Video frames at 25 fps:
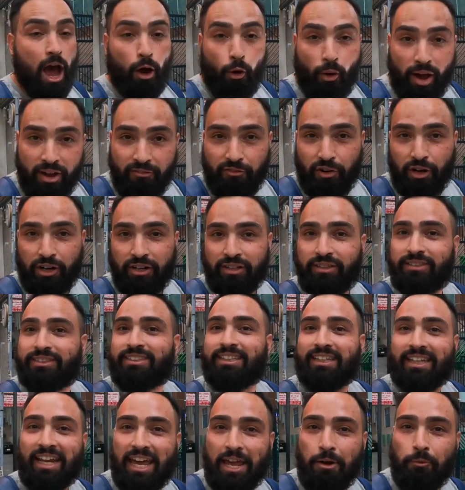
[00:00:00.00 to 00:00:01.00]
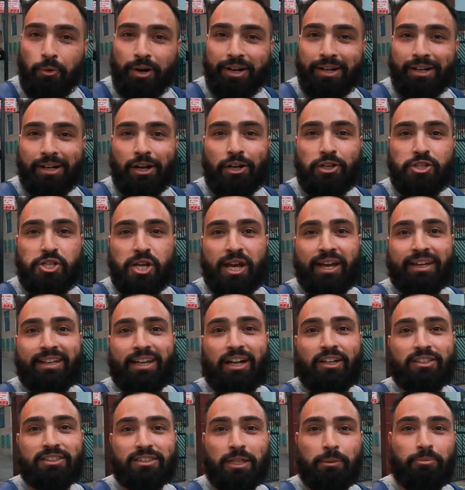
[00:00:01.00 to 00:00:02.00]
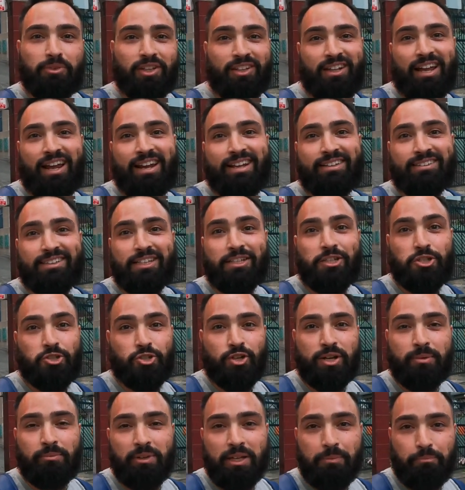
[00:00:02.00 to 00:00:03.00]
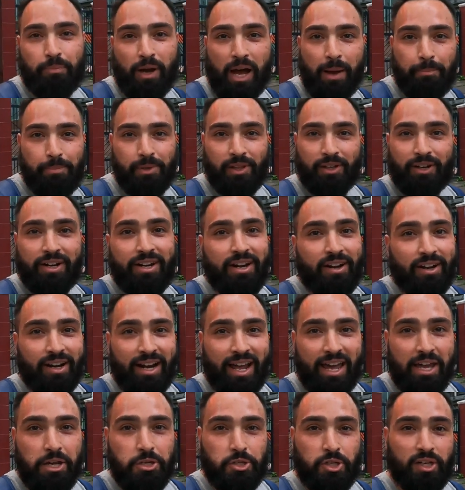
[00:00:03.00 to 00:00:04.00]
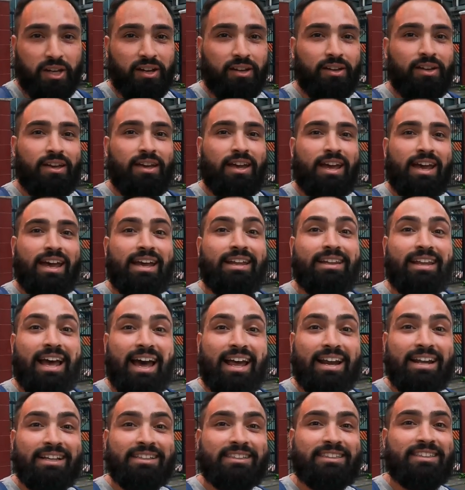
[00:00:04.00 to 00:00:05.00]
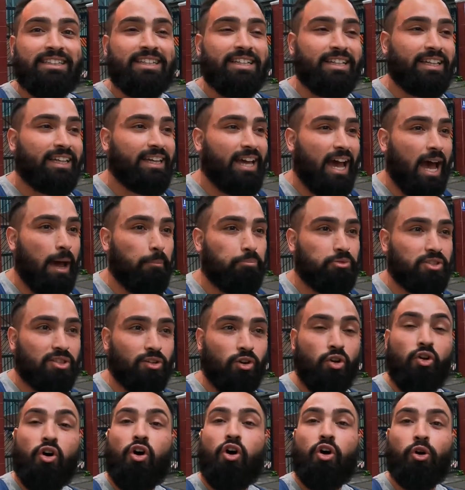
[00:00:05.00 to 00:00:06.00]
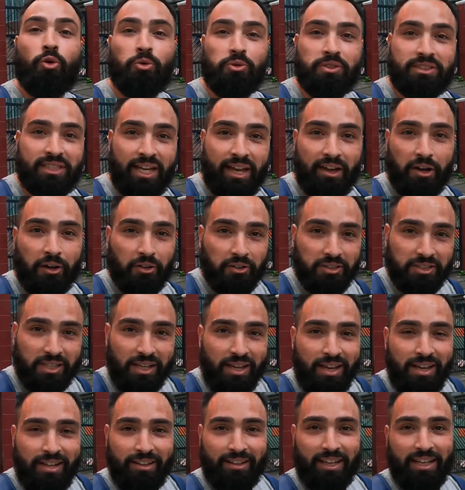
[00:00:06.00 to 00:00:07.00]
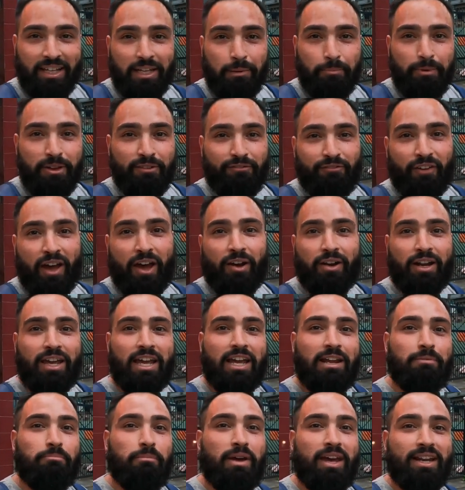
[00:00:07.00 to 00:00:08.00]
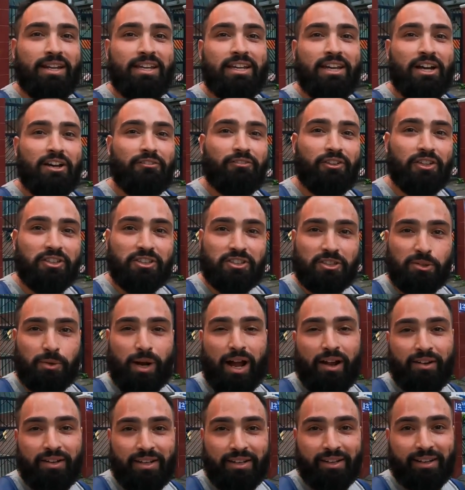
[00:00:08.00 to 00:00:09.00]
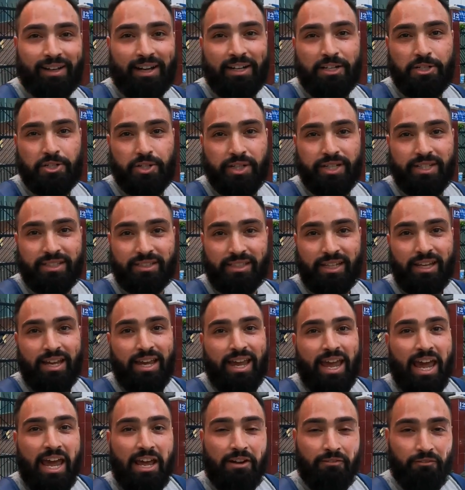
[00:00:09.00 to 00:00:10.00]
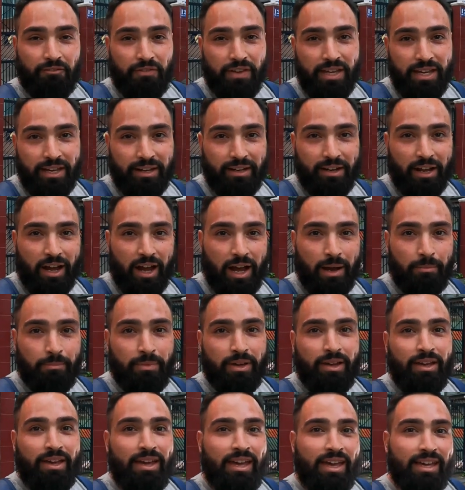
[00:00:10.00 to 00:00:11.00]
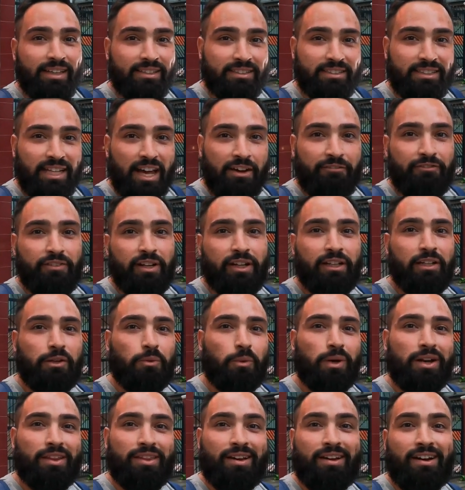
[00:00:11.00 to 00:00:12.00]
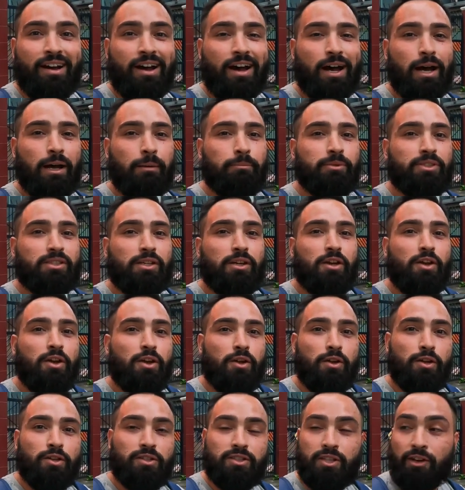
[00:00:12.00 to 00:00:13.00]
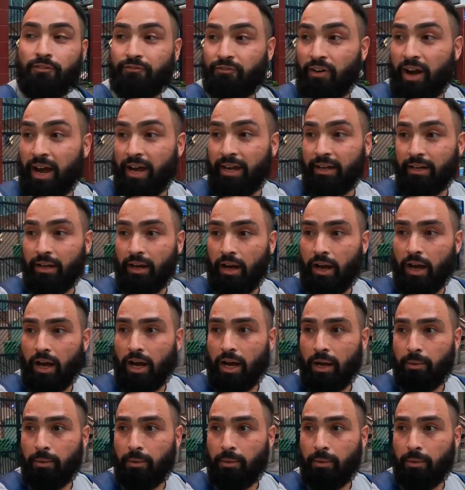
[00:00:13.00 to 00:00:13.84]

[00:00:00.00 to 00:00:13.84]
However, today we're gonna go check out something that is extremely popular here in Asia, and that is the capsule hotels. They can be found in many of the surrounding countries, and Vietnam is definitely one of the hubs to find,